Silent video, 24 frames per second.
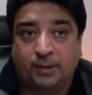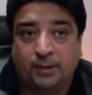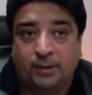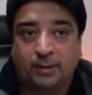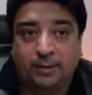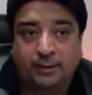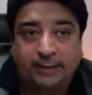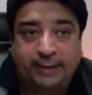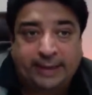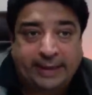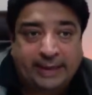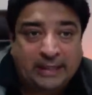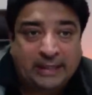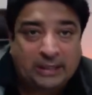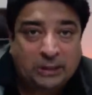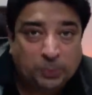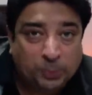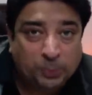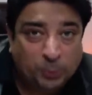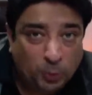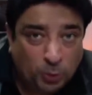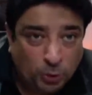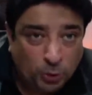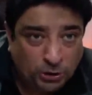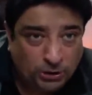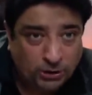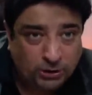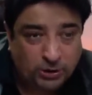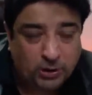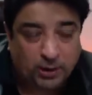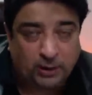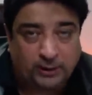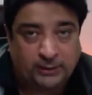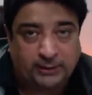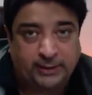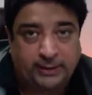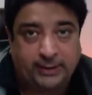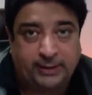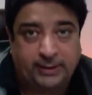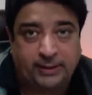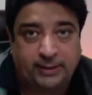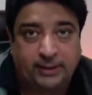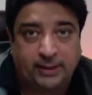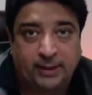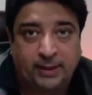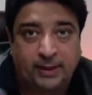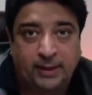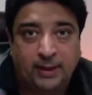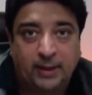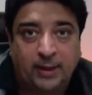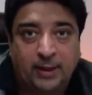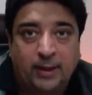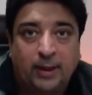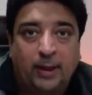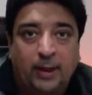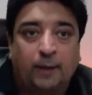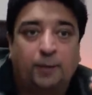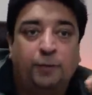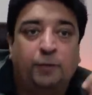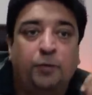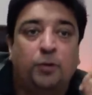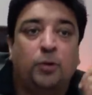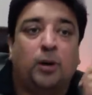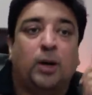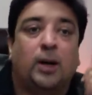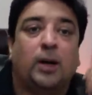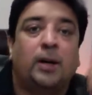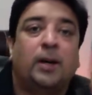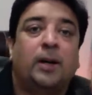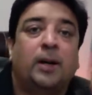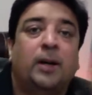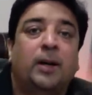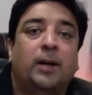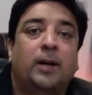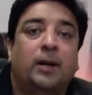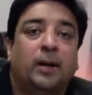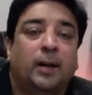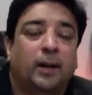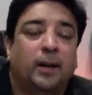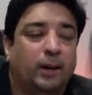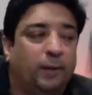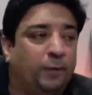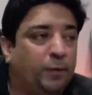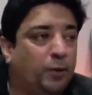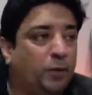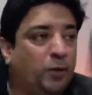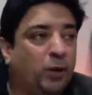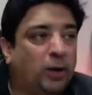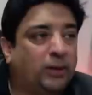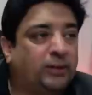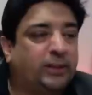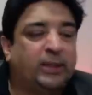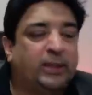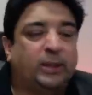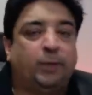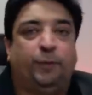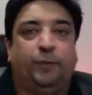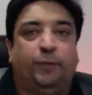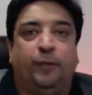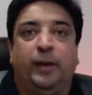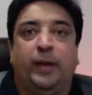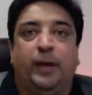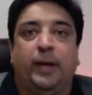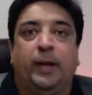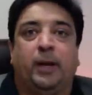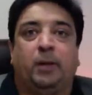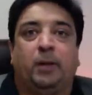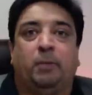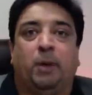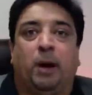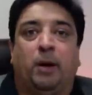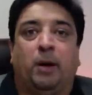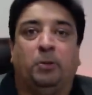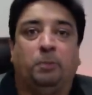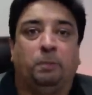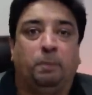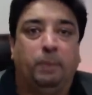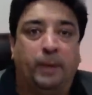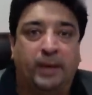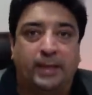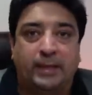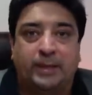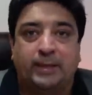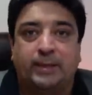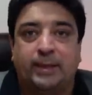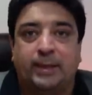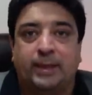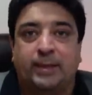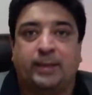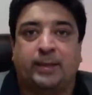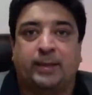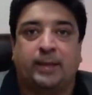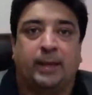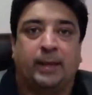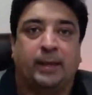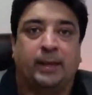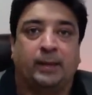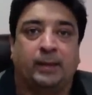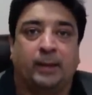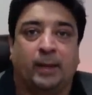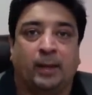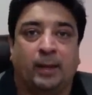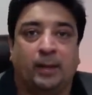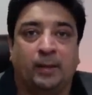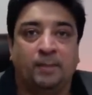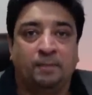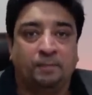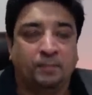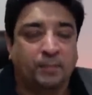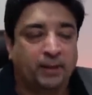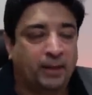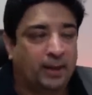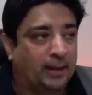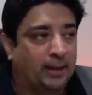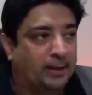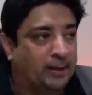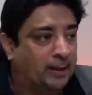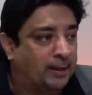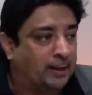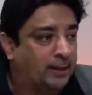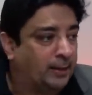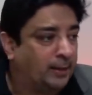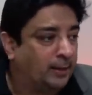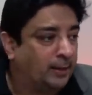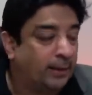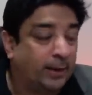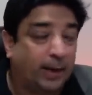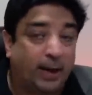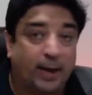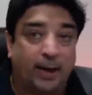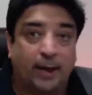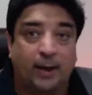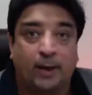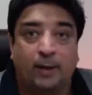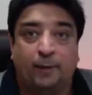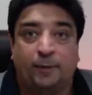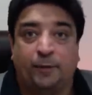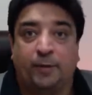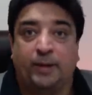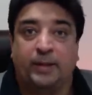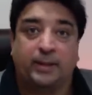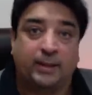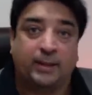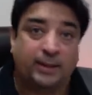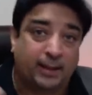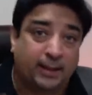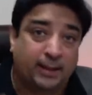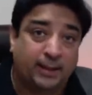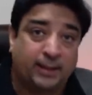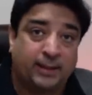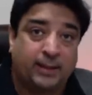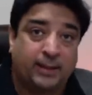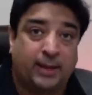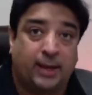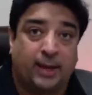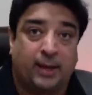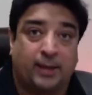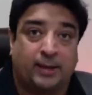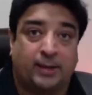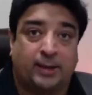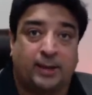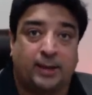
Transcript: read sports content. If you are, if you've got this flair about business and then life and success